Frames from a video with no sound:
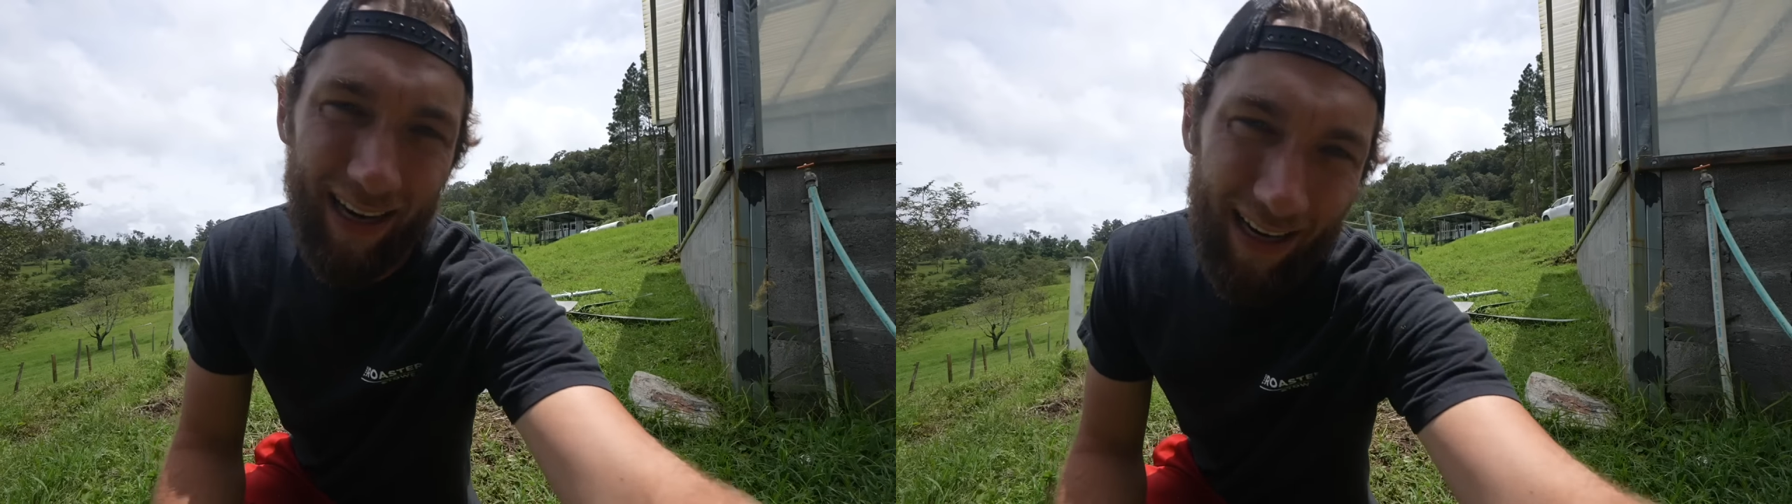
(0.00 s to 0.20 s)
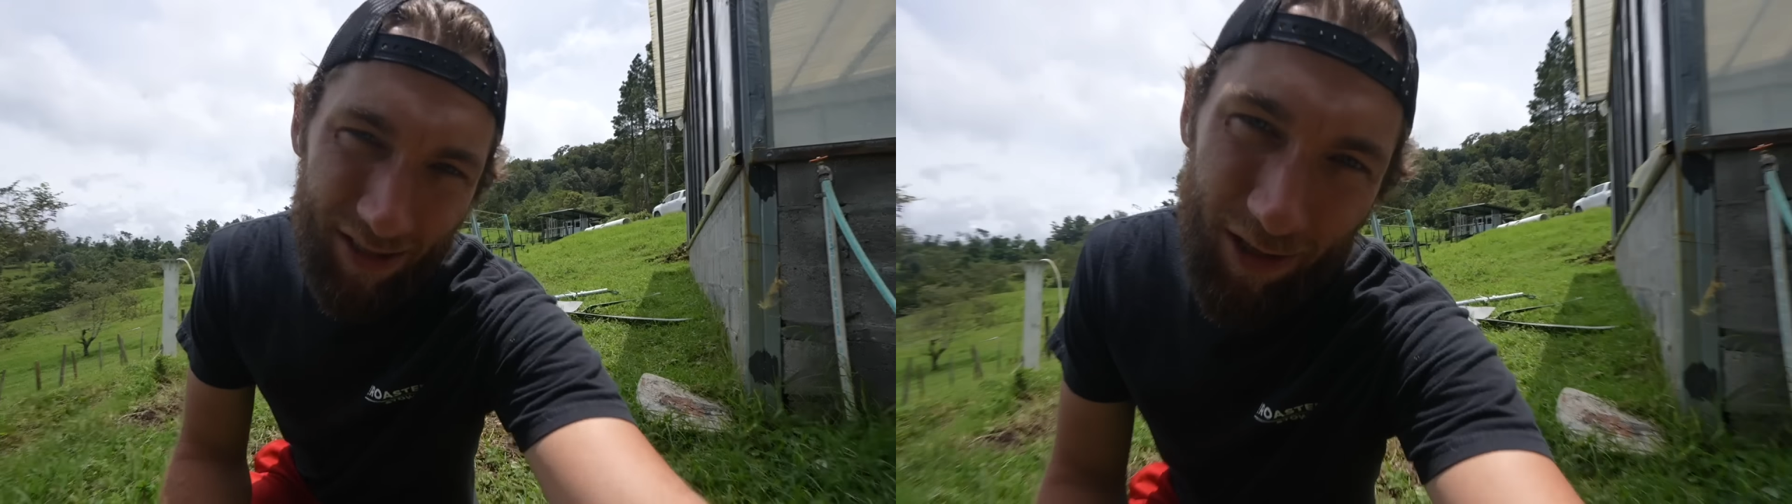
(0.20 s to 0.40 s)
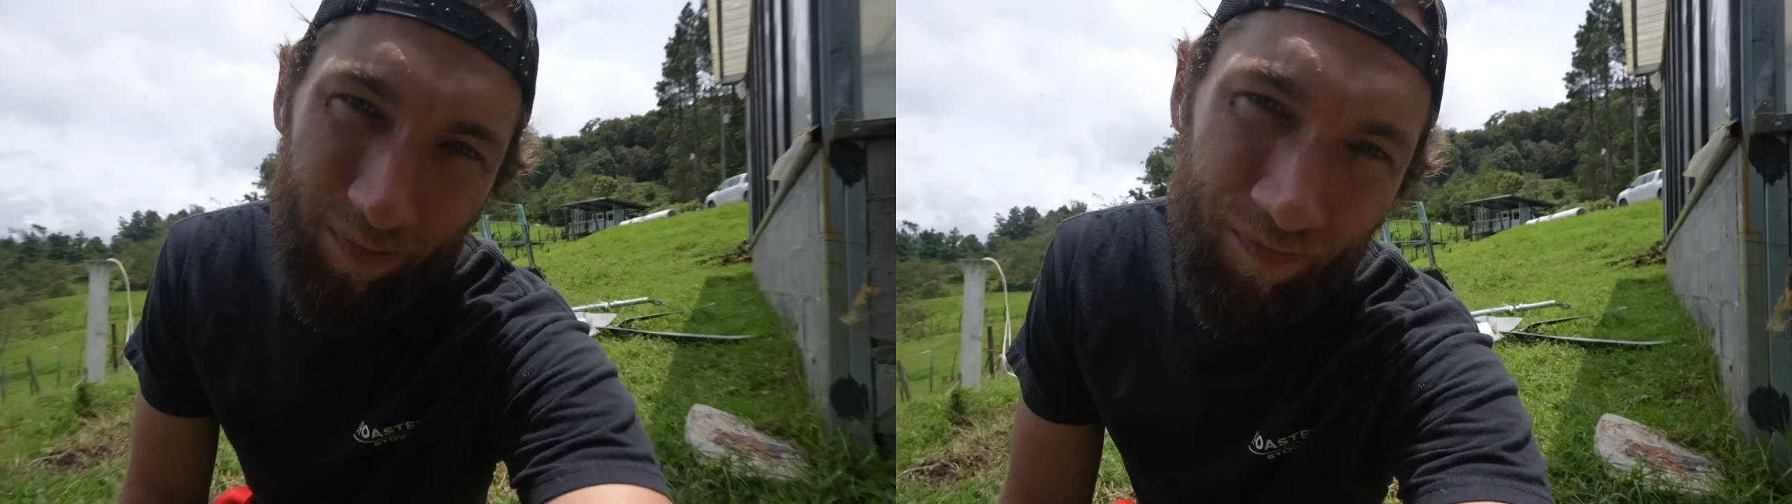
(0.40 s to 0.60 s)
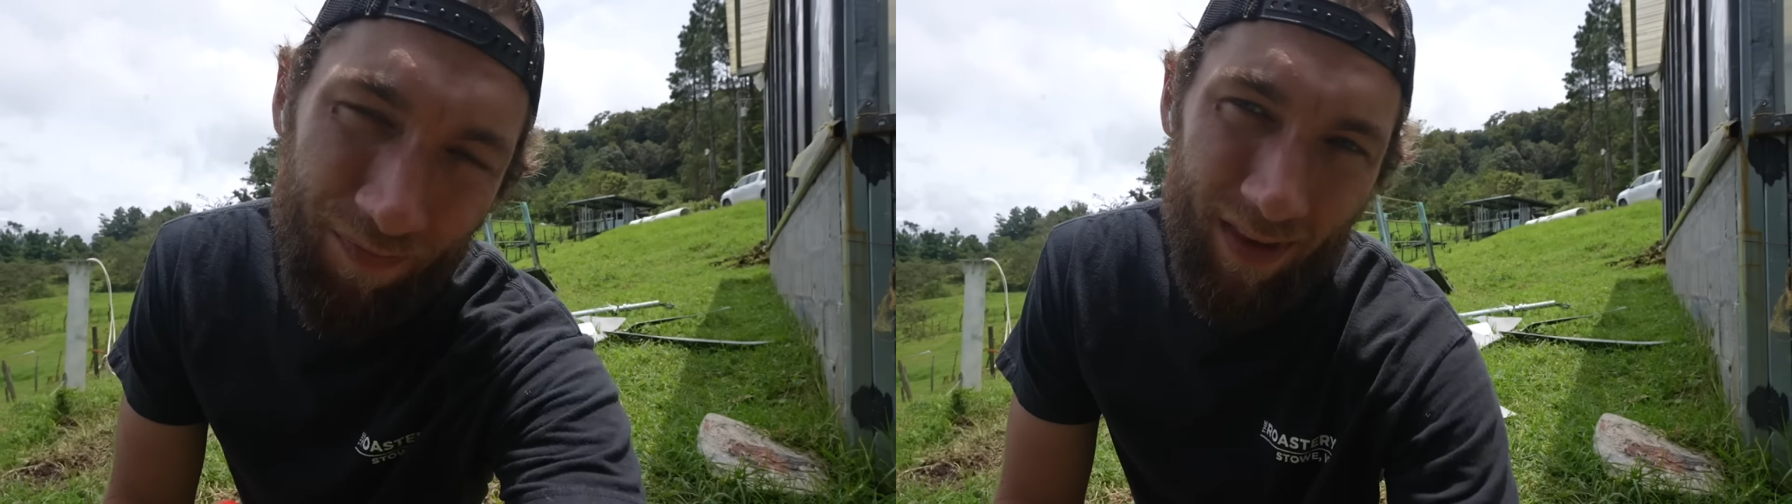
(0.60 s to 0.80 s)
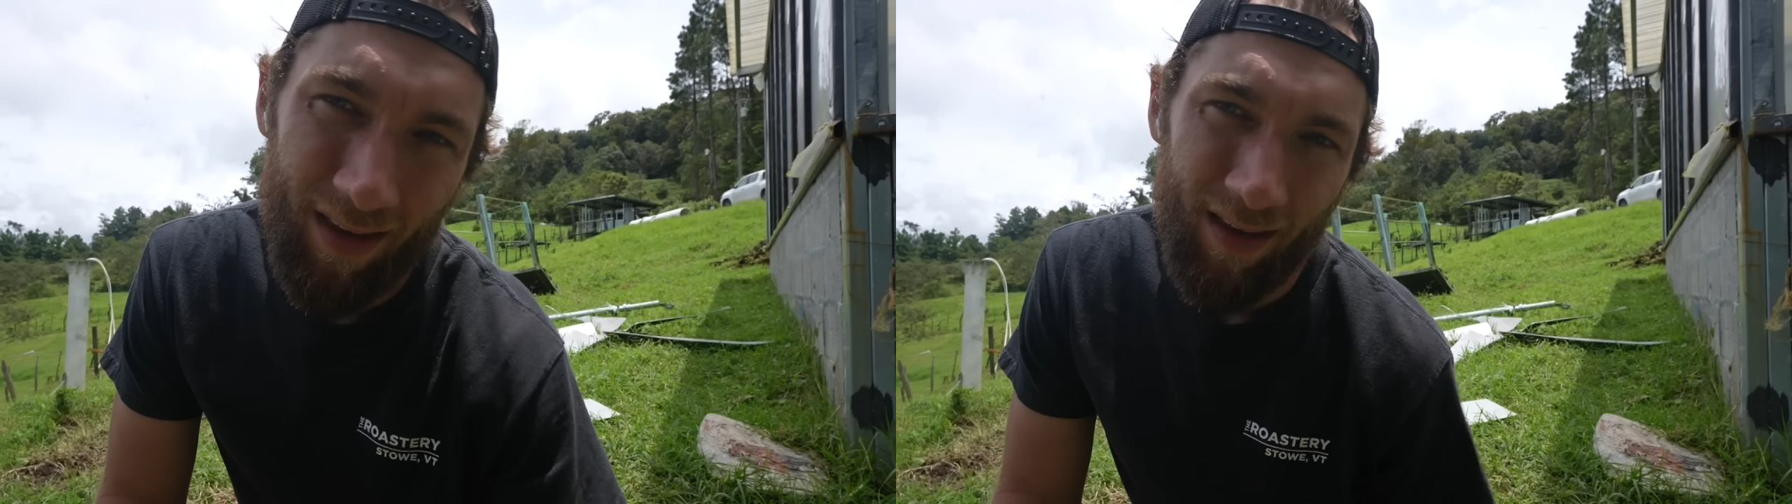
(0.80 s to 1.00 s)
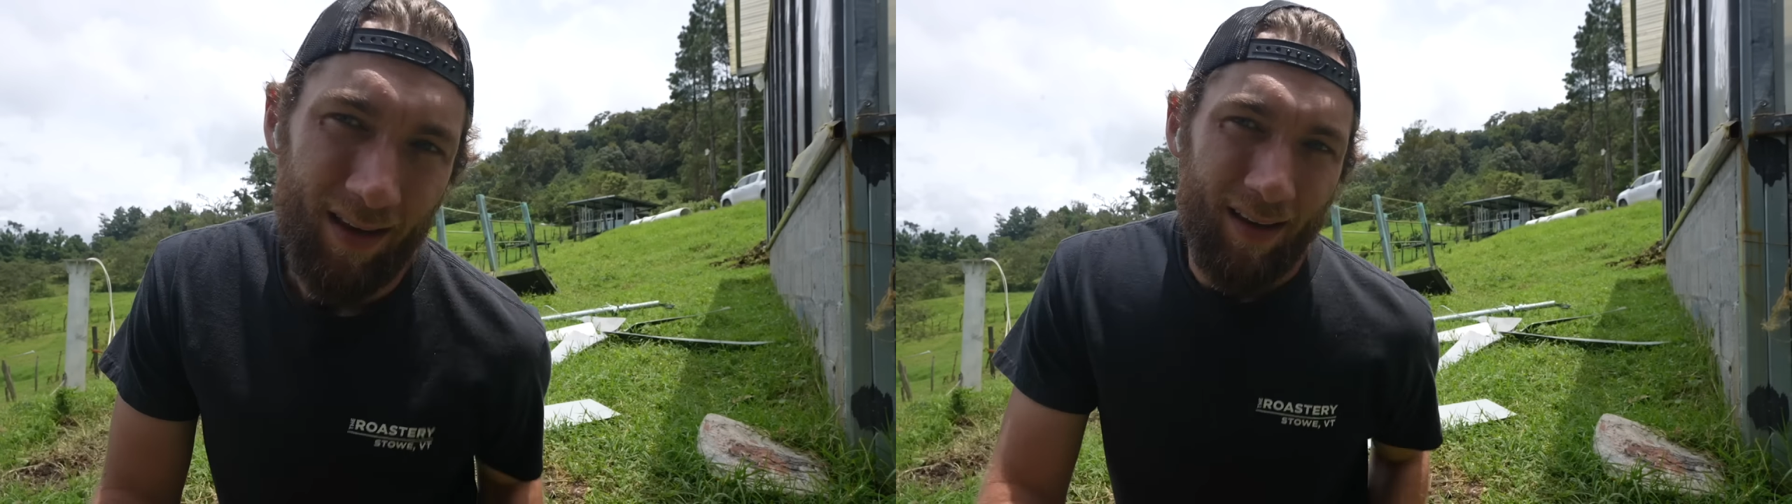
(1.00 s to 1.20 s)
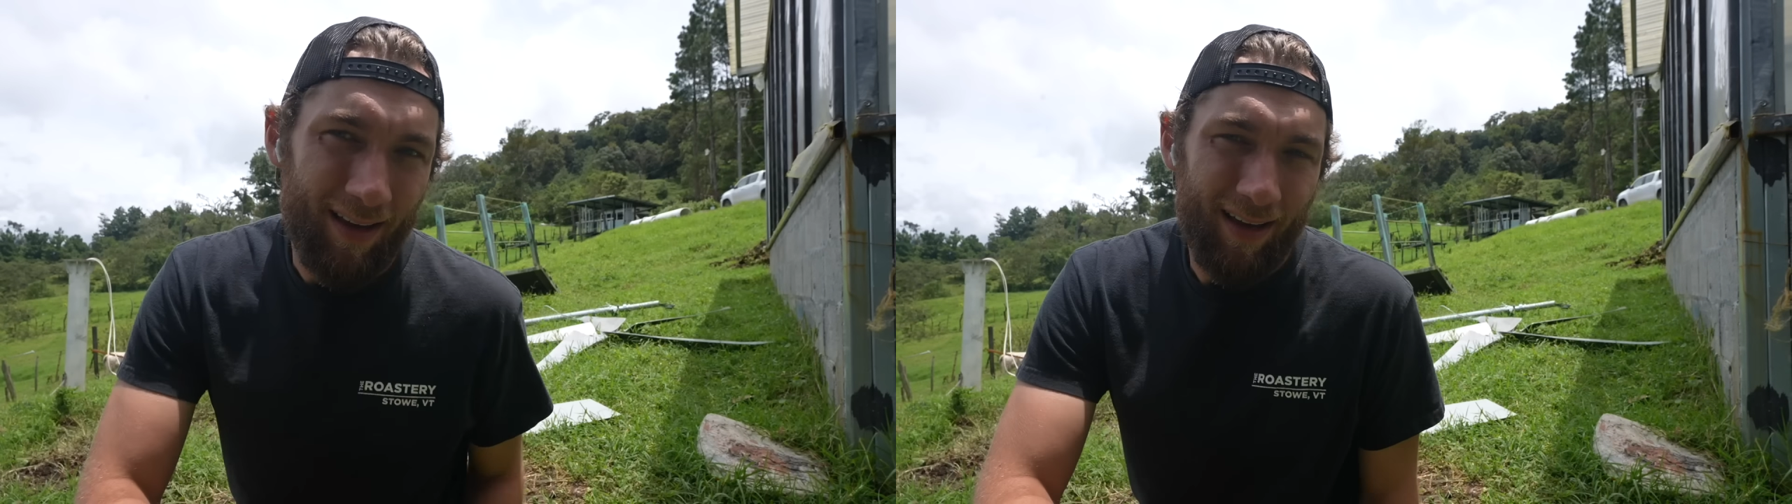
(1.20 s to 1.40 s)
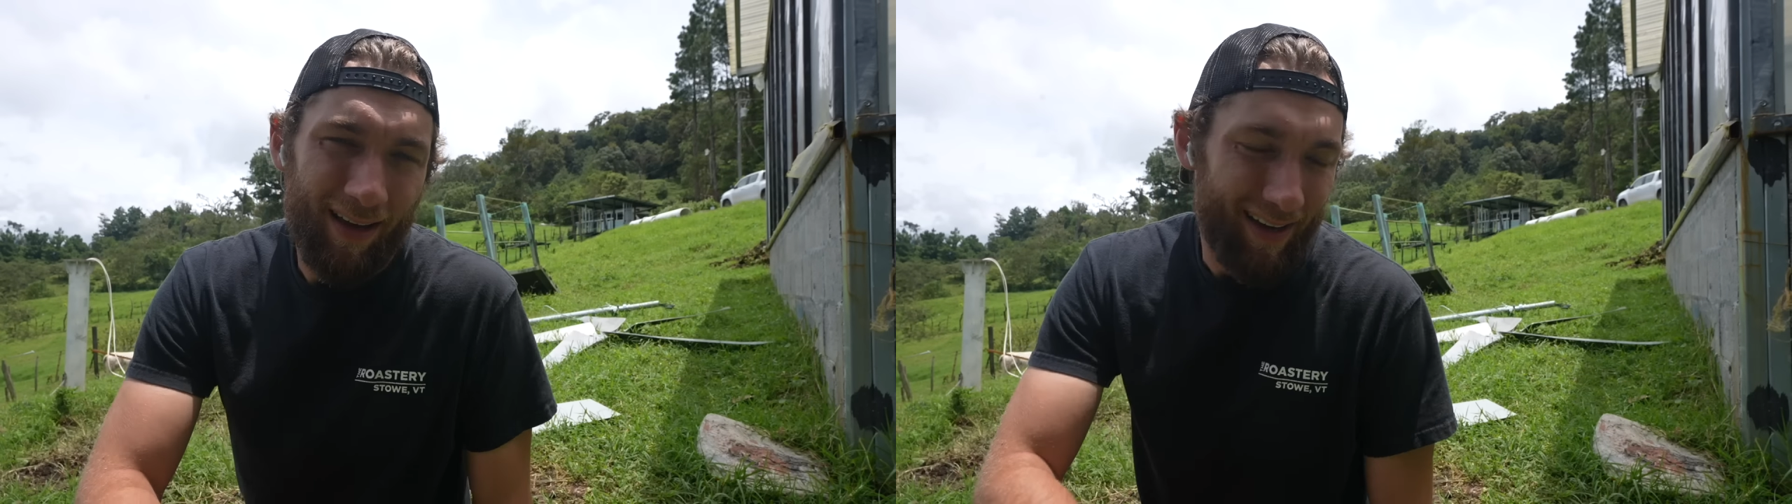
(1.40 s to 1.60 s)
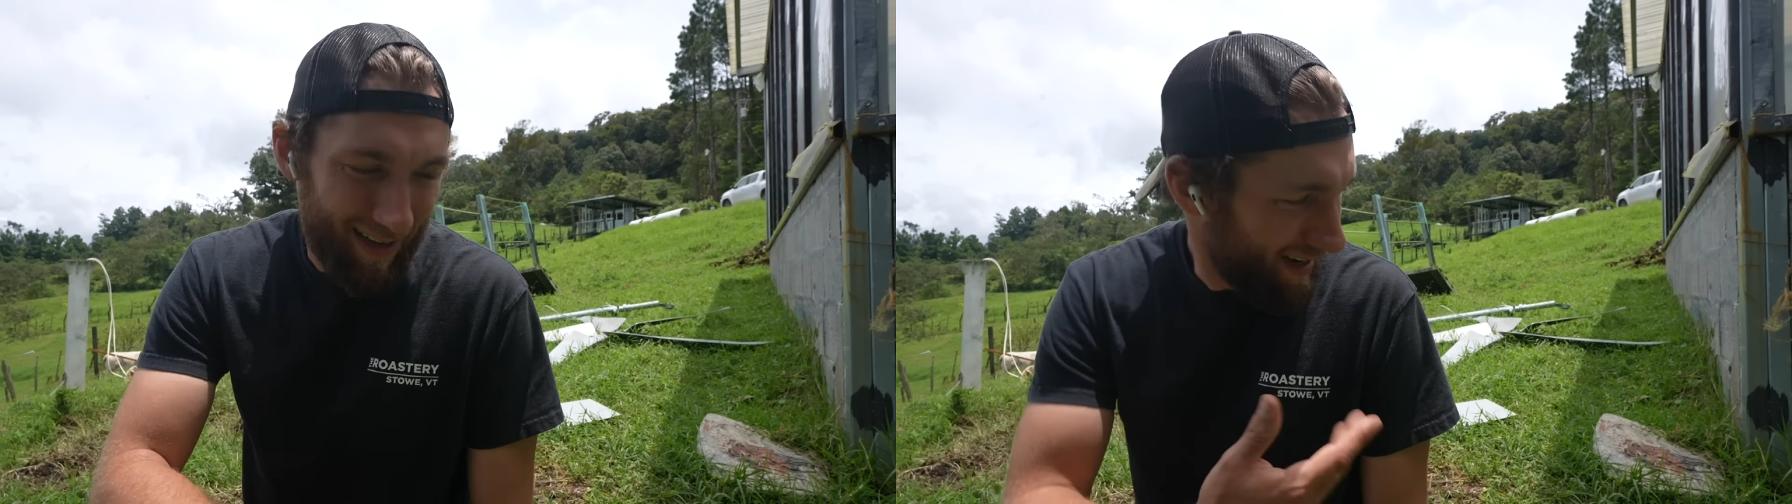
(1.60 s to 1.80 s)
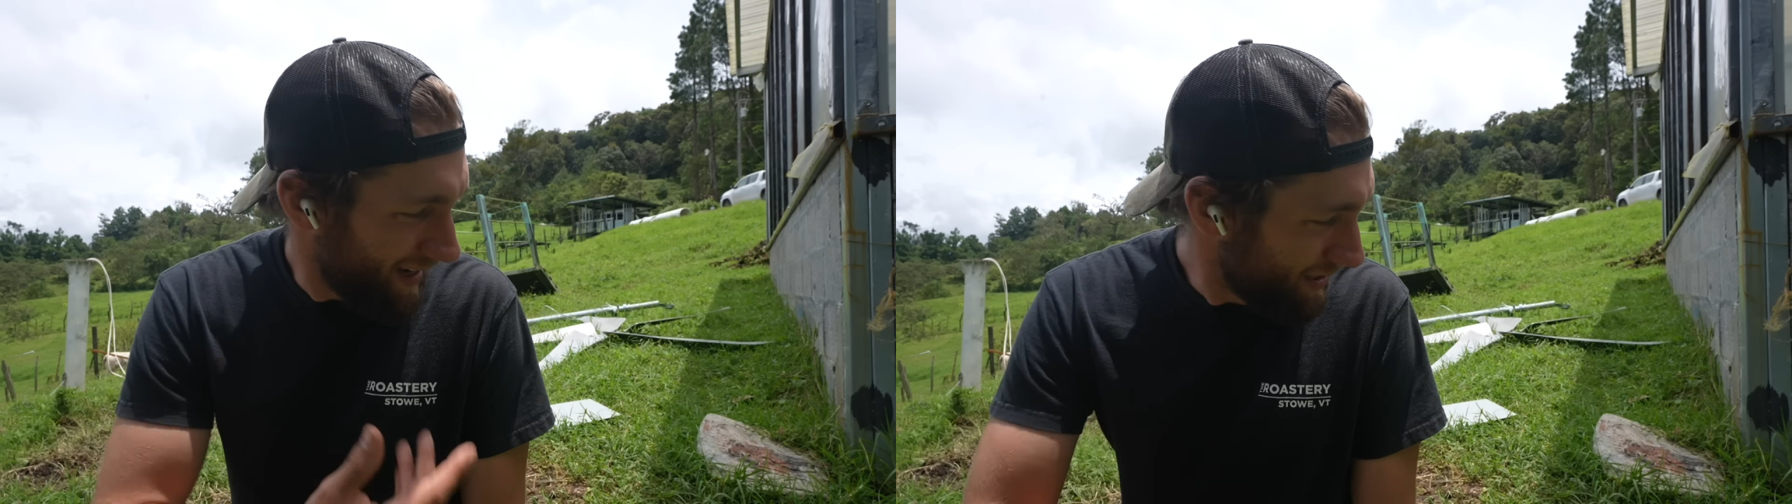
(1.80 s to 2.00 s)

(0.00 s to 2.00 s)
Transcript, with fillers: the guys home. I